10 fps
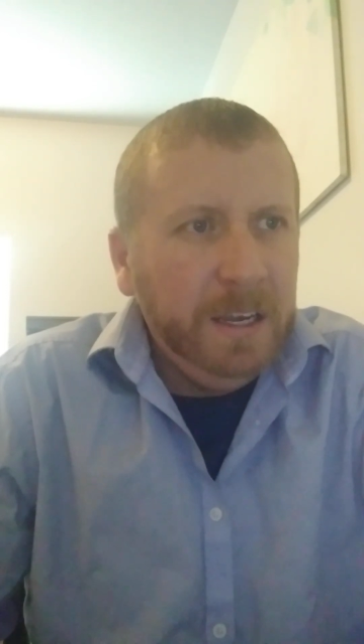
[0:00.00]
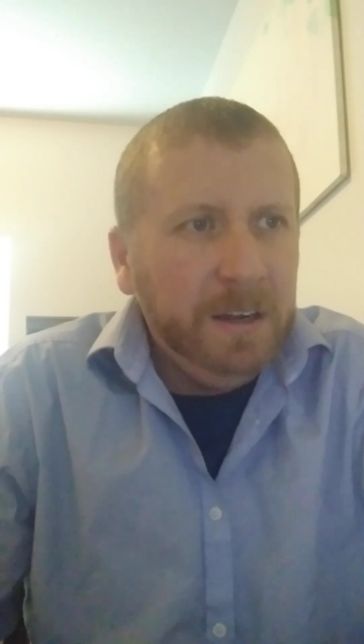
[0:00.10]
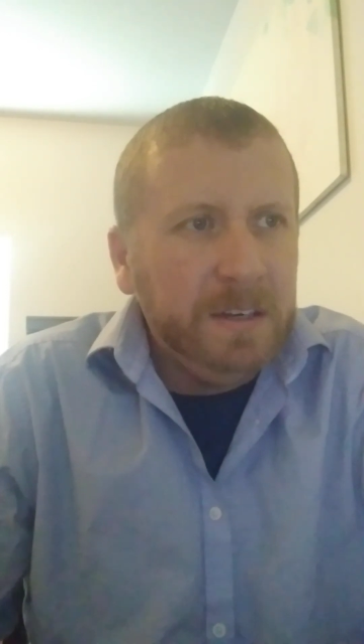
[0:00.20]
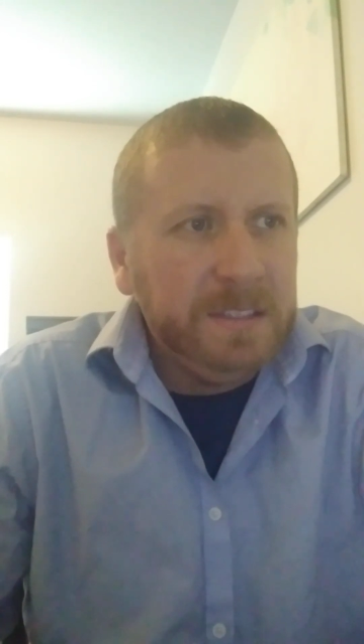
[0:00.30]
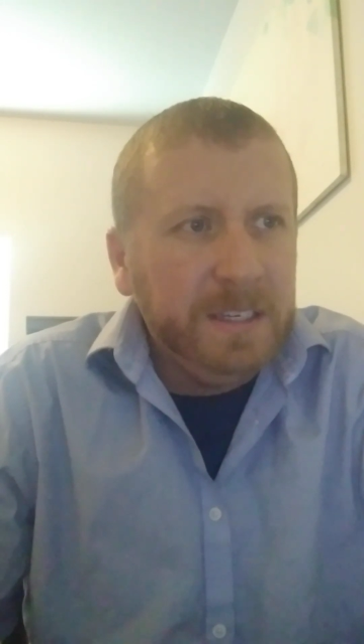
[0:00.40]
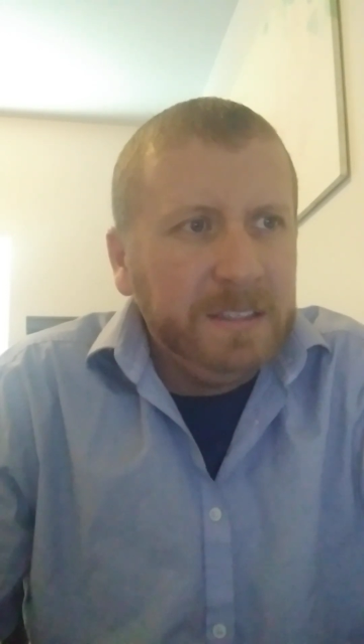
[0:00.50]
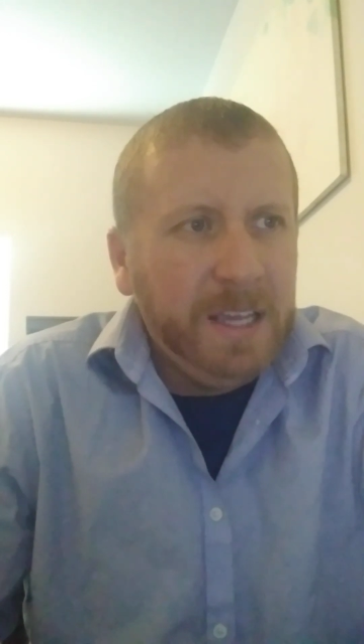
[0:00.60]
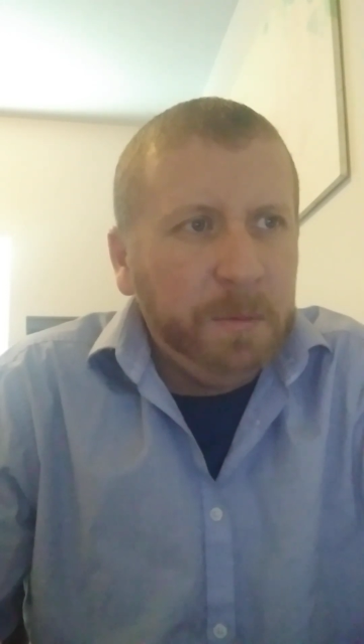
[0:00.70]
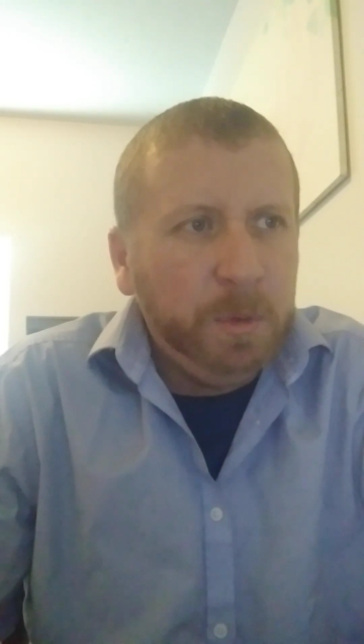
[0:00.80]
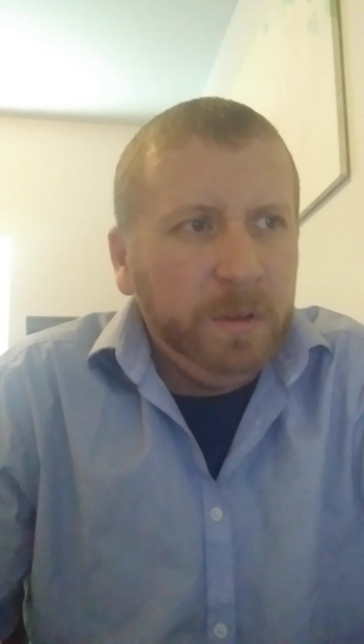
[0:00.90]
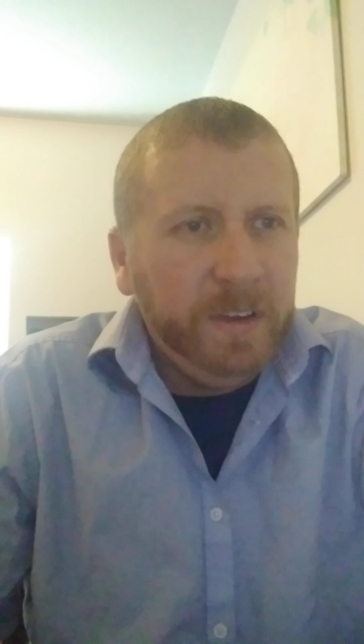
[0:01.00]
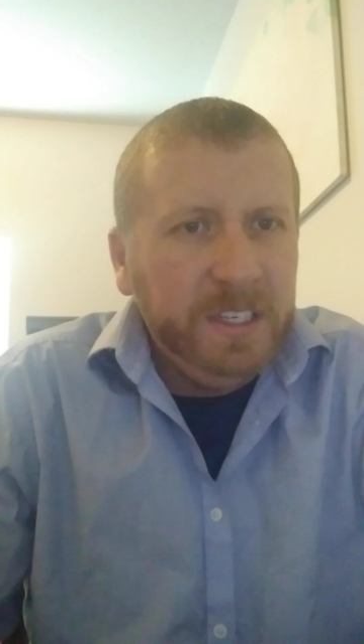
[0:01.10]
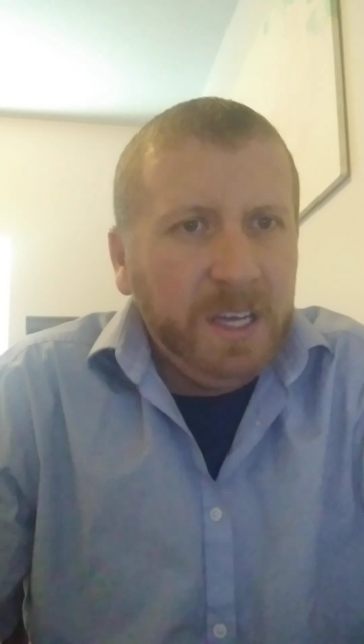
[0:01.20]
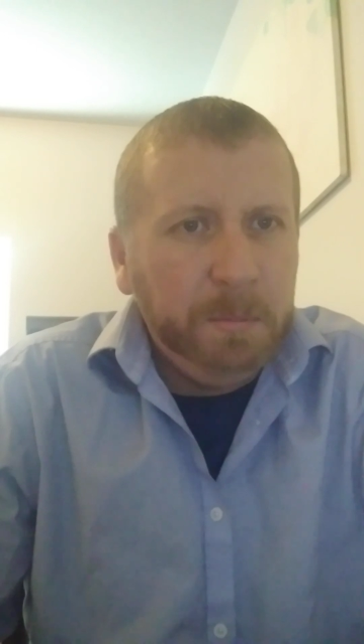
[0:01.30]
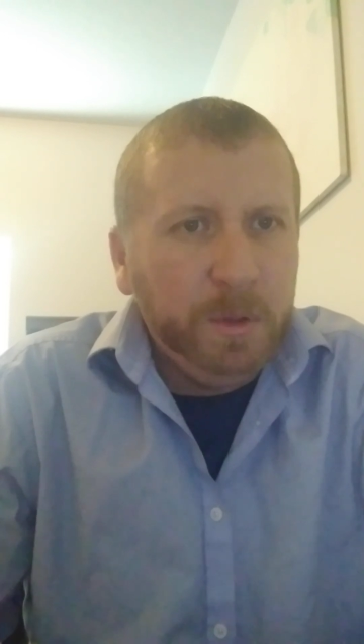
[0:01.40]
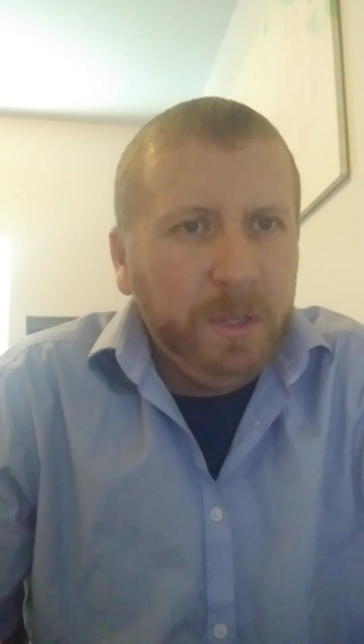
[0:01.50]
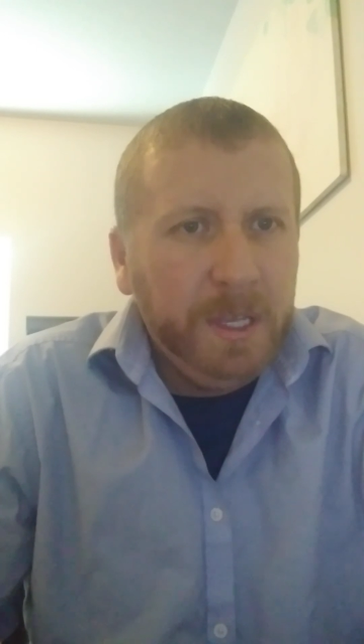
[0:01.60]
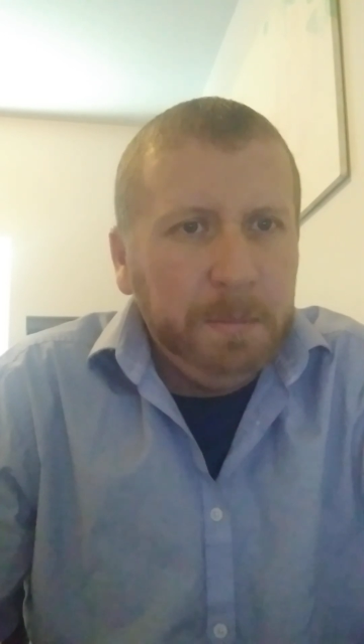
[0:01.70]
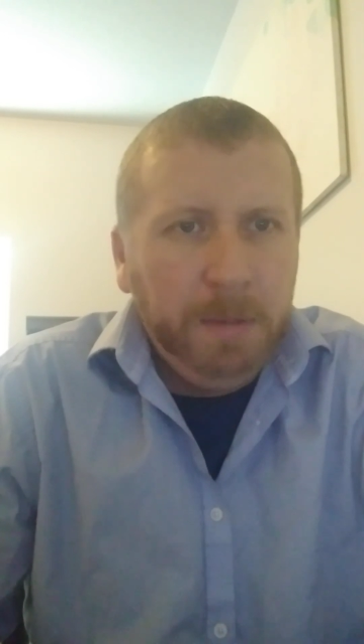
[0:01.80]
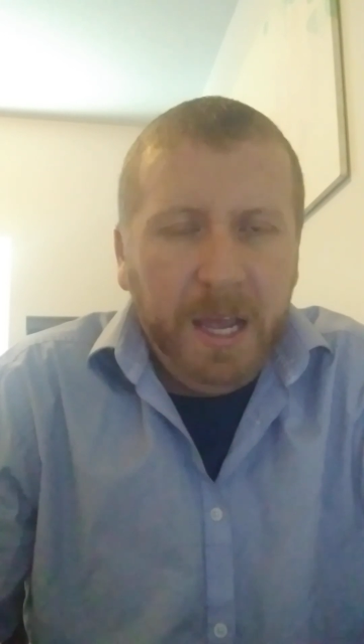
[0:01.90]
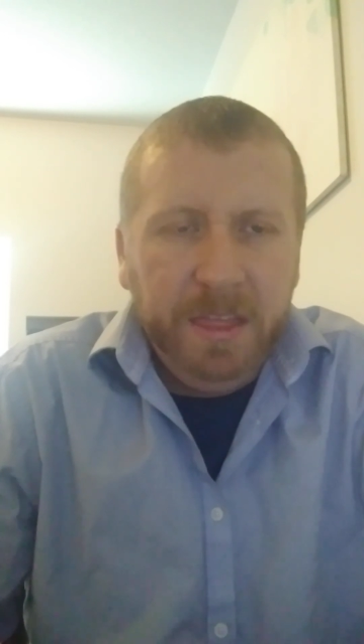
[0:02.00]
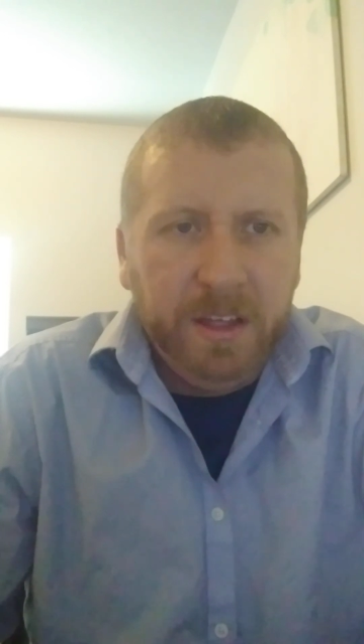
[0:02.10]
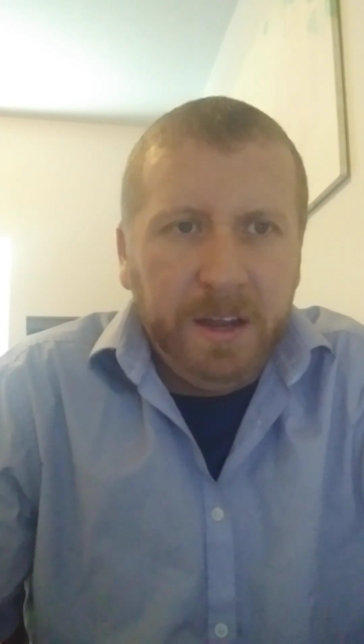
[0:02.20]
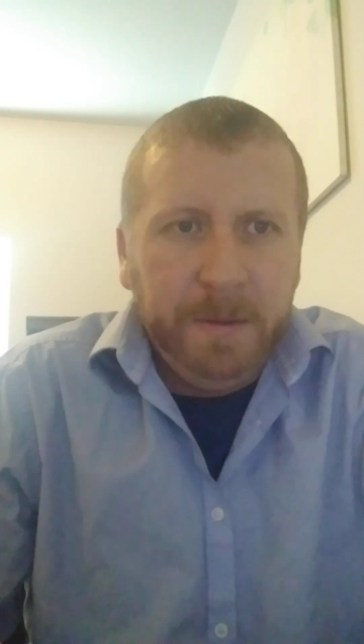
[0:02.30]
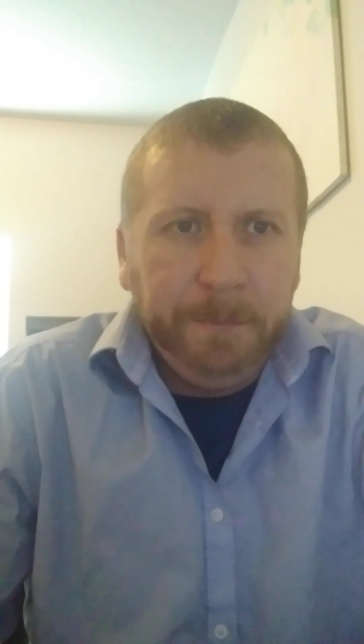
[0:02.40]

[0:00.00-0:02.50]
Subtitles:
Here is an example of a tuple in Python.